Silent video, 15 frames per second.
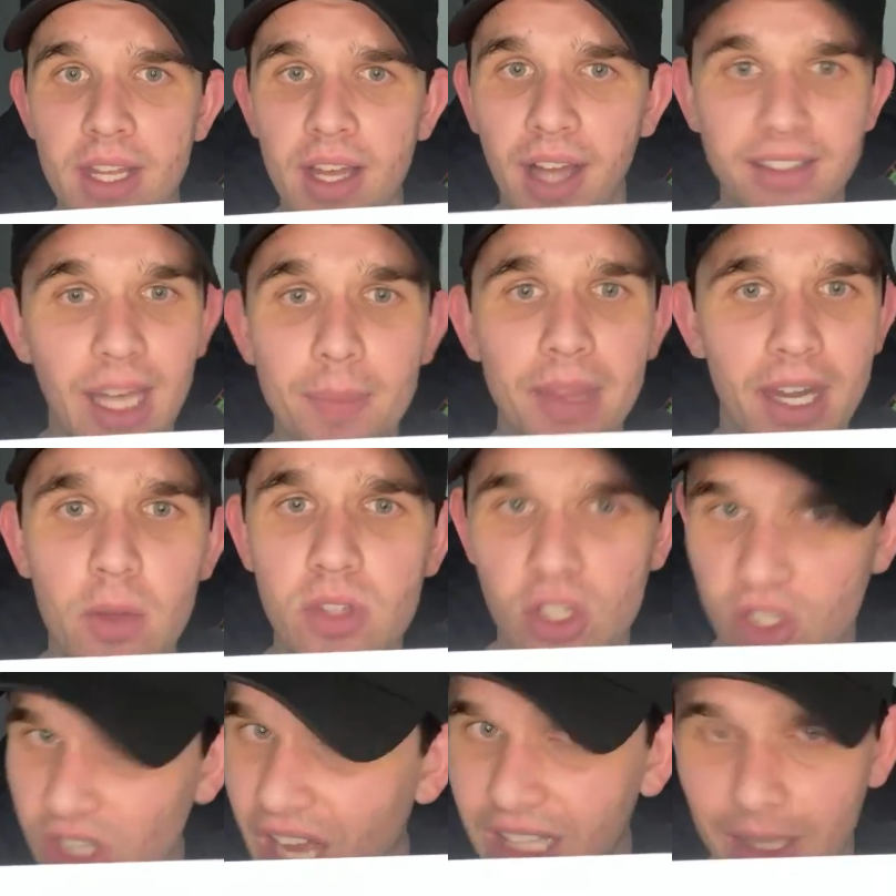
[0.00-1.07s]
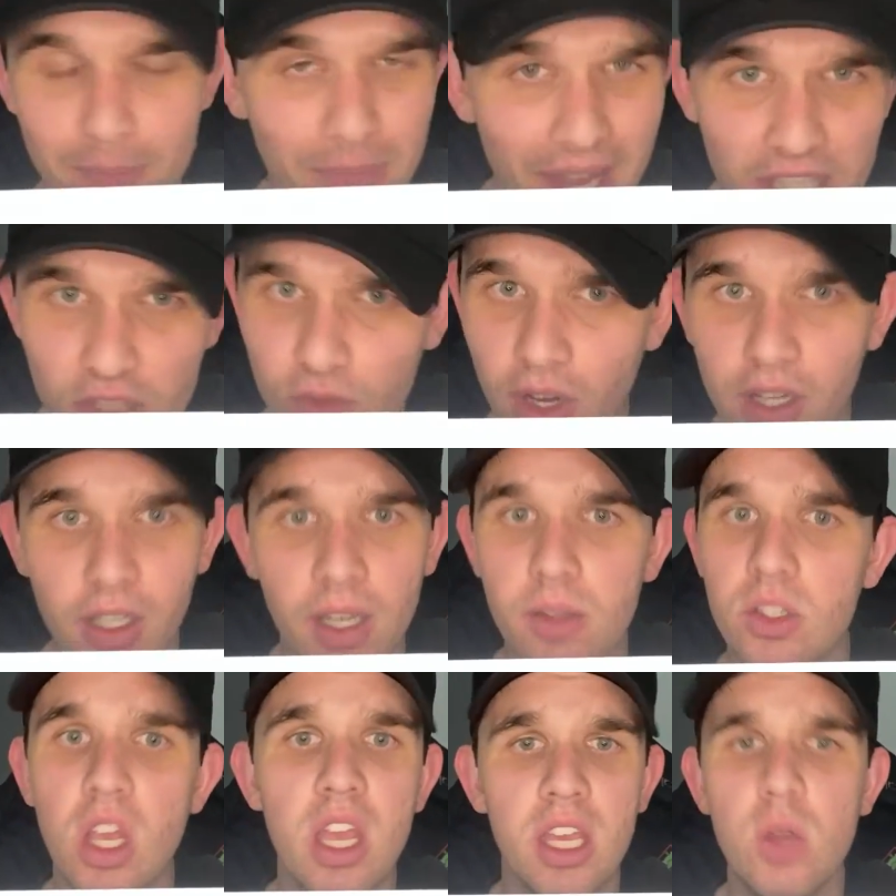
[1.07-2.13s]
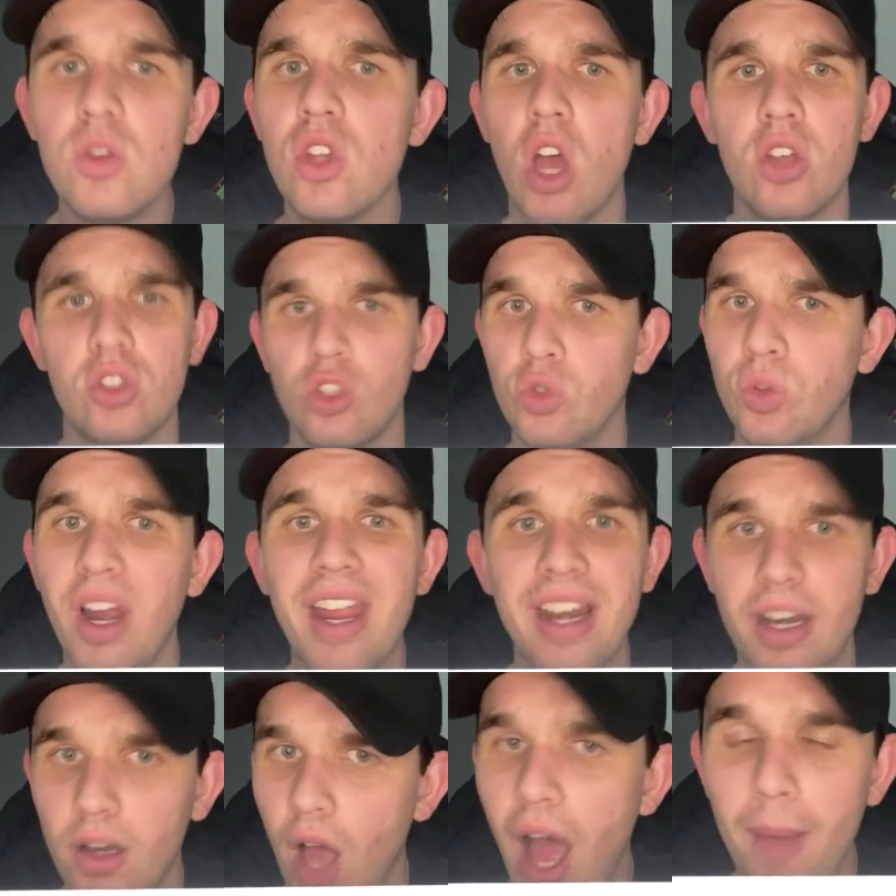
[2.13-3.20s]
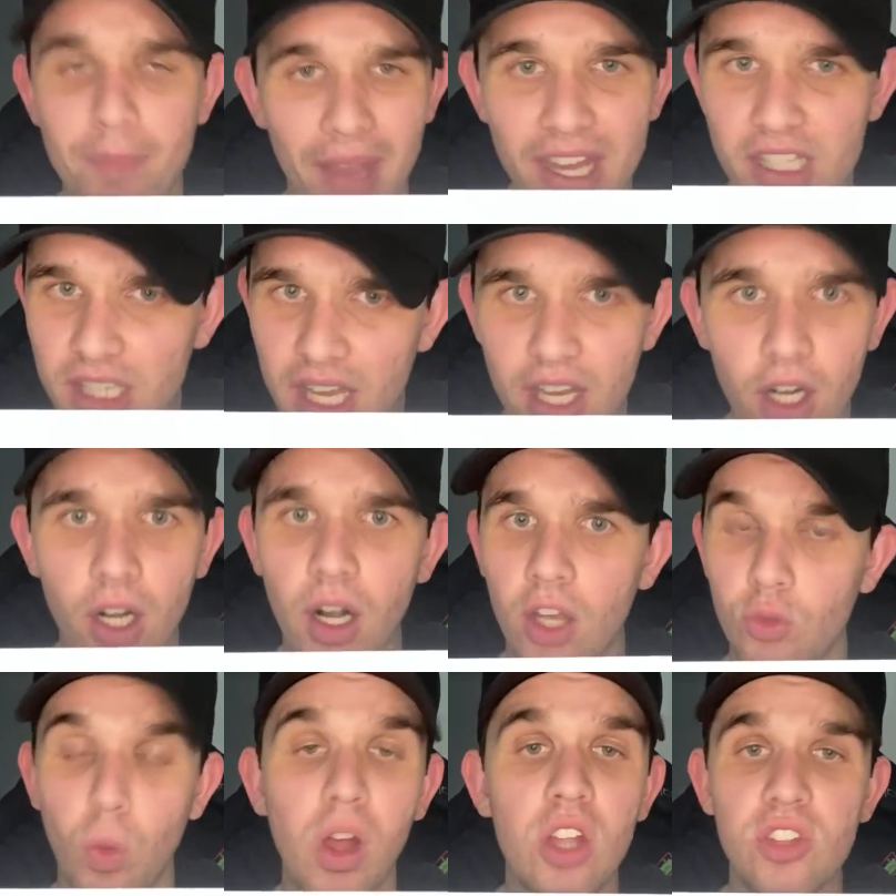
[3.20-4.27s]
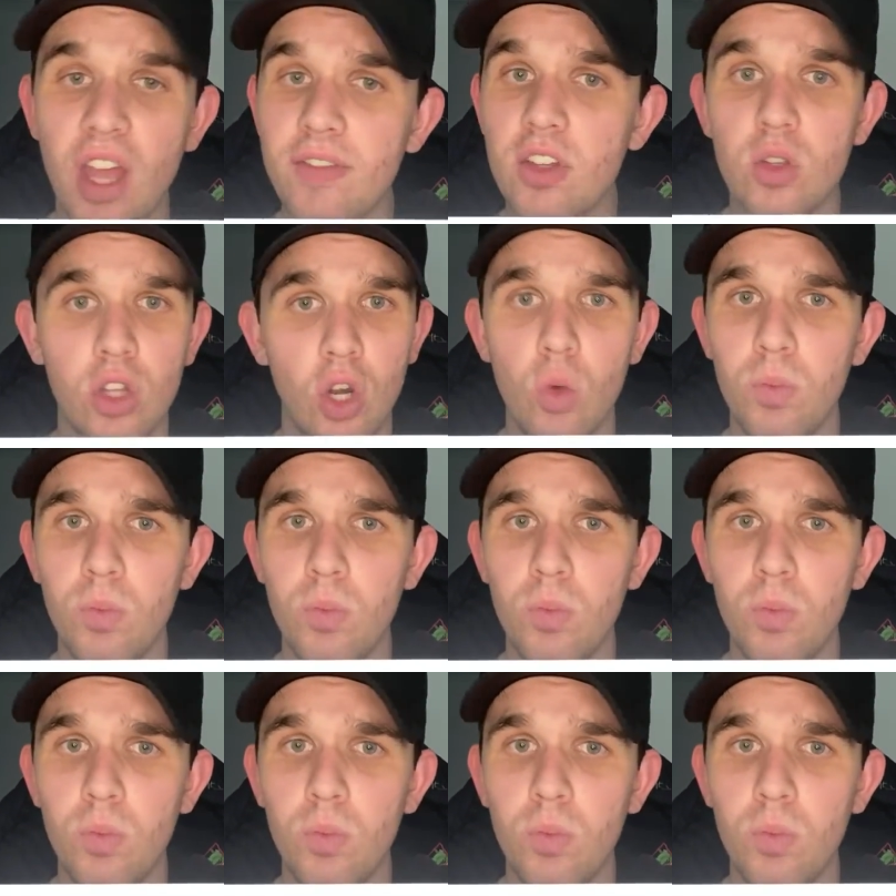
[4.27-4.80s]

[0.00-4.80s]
On top of that, he was a solid base runner. He was a great on base hitter, as well as having,